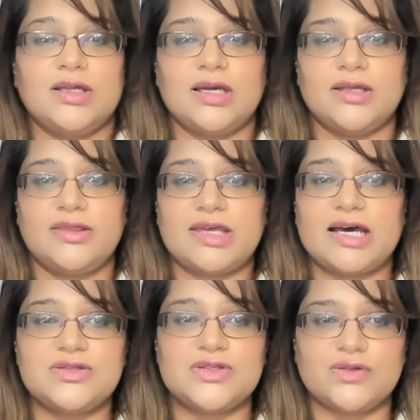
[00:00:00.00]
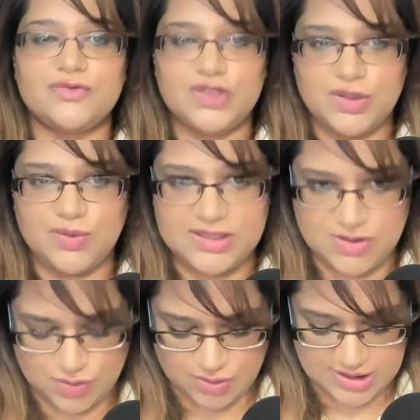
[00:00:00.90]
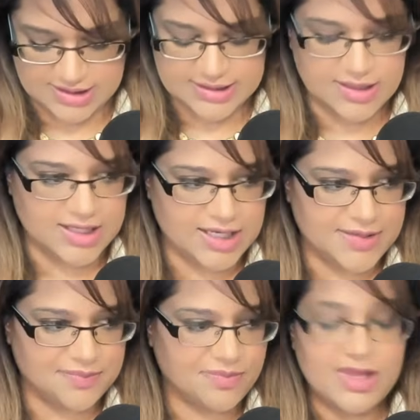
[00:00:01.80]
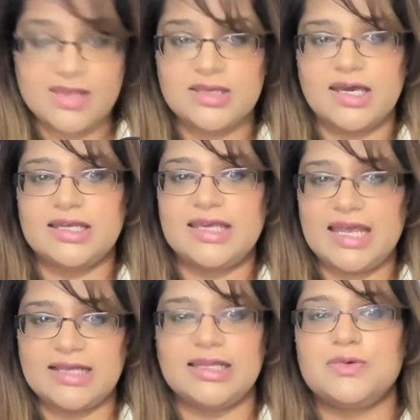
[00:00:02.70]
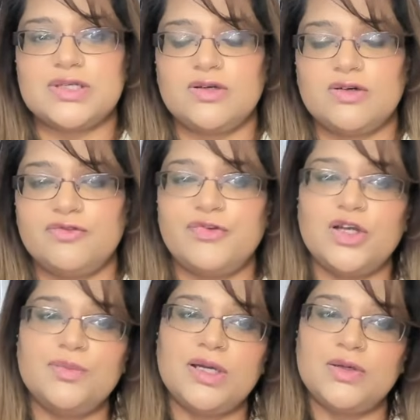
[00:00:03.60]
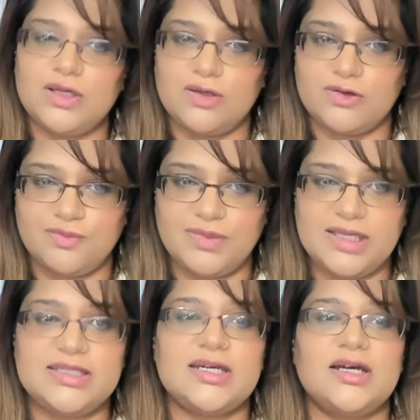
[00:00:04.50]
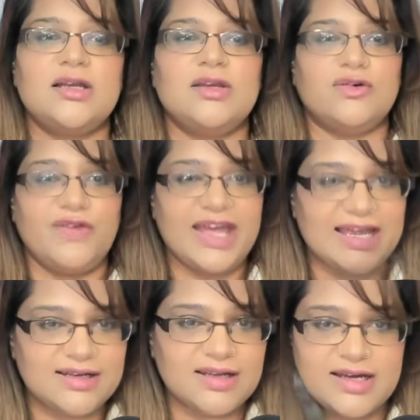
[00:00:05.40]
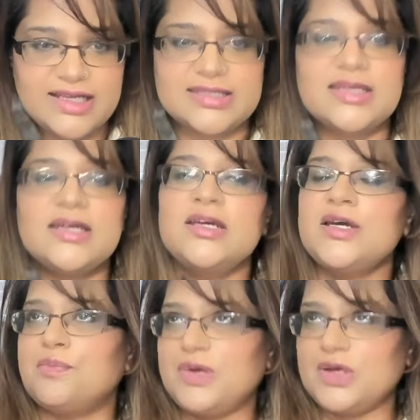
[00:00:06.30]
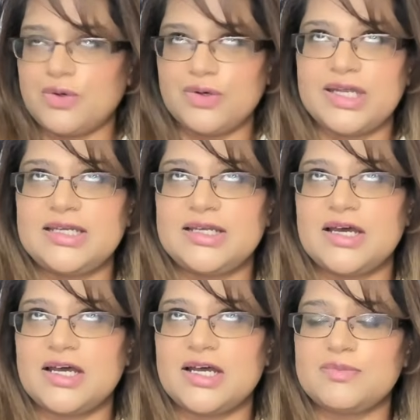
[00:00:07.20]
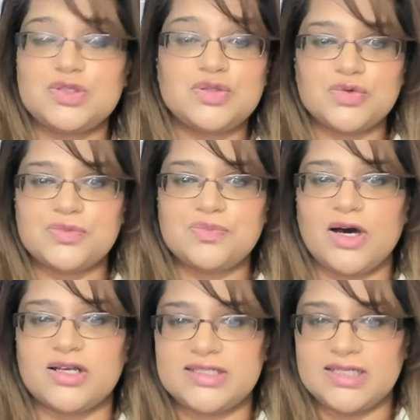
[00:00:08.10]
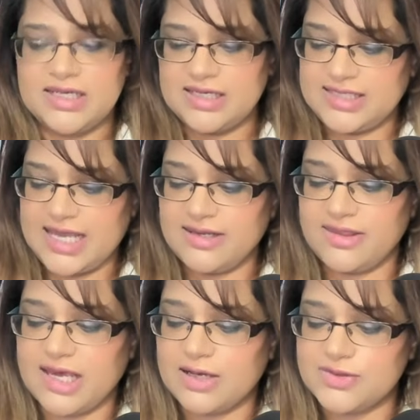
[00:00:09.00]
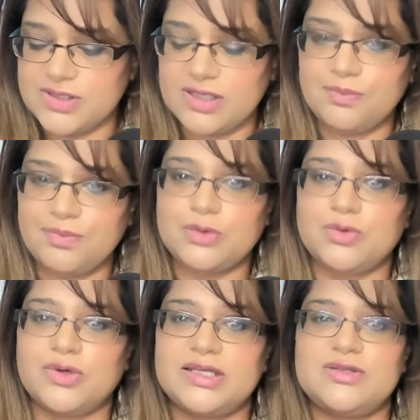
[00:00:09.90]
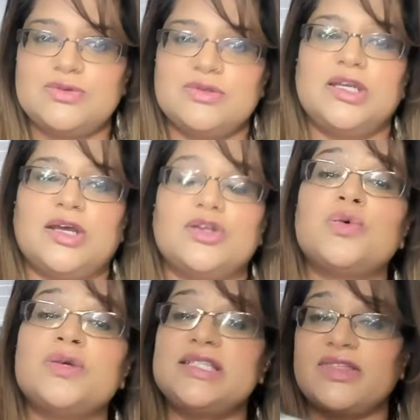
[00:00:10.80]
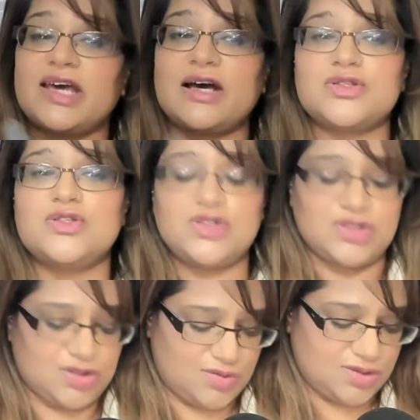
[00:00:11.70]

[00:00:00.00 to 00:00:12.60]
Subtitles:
Thousands of US dollars. Again, there was a lot of FOMO, a lot of media, a lot of headlines. Bitcoin soars past 10,000. Bitcoin's, 20,000 soon.